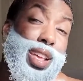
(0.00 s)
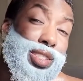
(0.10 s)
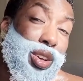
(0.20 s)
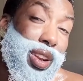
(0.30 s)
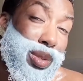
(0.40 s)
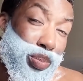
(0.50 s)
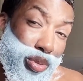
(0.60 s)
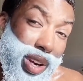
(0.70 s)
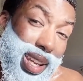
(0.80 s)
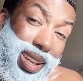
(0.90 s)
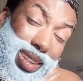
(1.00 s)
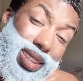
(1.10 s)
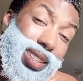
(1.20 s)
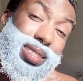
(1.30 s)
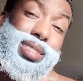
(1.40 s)
so let's break
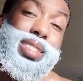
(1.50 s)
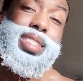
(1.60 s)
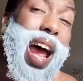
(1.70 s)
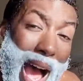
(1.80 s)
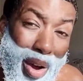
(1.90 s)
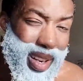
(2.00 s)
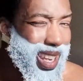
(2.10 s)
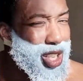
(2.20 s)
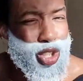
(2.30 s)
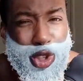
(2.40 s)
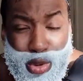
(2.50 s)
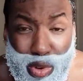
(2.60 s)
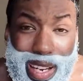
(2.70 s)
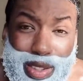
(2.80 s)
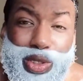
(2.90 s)
this down and get
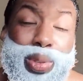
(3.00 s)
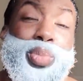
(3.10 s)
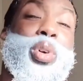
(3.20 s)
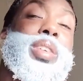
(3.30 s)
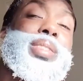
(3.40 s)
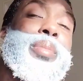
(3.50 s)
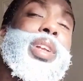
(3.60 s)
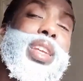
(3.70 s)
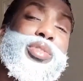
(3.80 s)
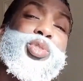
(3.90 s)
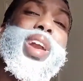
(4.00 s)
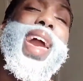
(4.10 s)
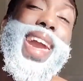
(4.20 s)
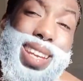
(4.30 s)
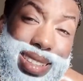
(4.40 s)
straight to the point. So I'm going to give you
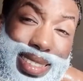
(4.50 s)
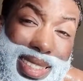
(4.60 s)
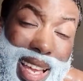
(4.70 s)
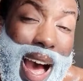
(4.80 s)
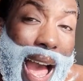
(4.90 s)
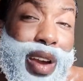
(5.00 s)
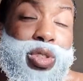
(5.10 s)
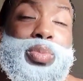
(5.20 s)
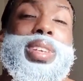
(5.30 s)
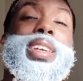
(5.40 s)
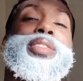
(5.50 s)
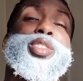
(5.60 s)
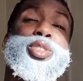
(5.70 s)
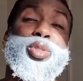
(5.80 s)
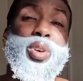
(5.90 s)
8. I will be
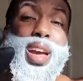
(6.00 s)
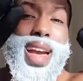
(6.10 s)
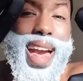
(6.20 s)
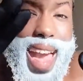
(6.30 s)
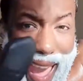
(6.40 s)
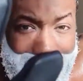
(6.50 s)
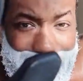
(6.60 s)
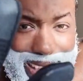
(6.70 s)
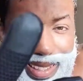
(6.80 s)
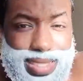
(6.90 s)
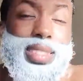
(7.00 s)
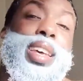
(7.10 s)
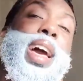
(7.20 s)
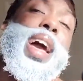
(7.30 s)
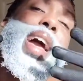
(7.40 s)
giving you
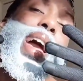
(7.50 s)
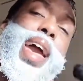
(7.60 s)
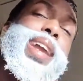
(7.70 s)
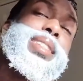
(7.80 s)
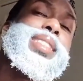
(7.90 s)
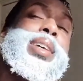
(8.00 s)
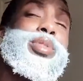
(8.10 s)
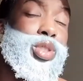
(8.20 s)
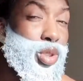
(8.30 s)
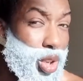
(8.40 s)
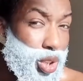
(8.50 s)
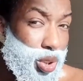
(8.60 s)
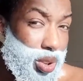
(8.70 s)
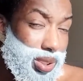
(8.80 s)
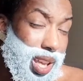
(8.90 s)
8 tips you could
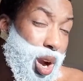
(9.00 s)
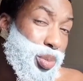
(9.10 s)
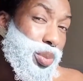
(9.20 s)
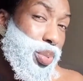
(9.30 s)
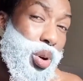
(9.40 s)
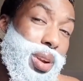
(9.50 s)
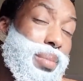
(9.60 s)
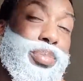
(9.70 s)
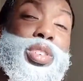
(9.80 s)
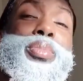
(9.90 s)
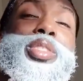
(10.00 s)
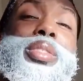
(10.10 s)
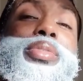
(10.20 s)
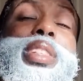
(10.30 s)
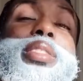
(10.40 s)
use to help you bulk and build muscle
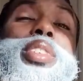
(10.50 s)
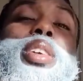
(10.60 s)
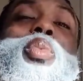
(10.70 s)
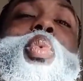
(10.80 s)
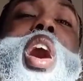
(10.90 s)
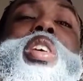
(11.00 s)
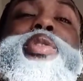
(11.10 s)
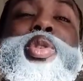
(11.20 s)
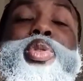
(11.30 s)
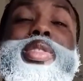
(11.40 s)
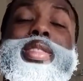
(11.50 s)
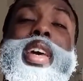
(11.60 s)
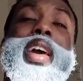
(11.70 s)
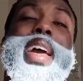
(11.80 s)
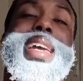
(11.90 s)
effectively while, of course,
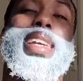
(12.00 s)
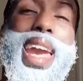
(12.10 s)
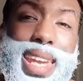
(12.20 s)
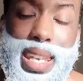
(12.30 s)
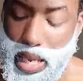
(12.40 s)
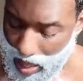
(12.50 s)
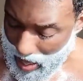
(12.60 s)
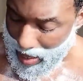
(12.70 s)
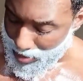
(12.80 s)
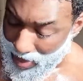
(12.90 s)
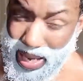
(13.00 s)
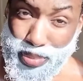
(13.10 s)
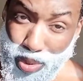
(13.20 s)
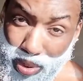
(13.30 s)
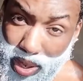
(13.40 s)
gaining
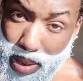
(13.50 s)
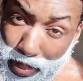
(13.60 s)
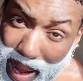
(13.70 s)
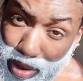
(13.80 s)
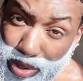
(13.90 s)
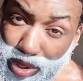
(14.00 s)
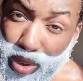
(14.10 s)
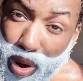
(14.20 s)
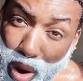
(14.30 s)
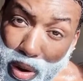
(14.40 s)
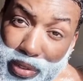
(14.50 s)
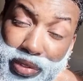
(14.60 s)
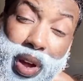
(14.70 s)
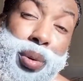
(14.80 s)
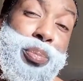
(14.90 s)
minimal amount
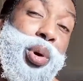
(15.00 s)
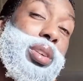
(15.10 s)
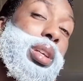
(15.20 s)
of body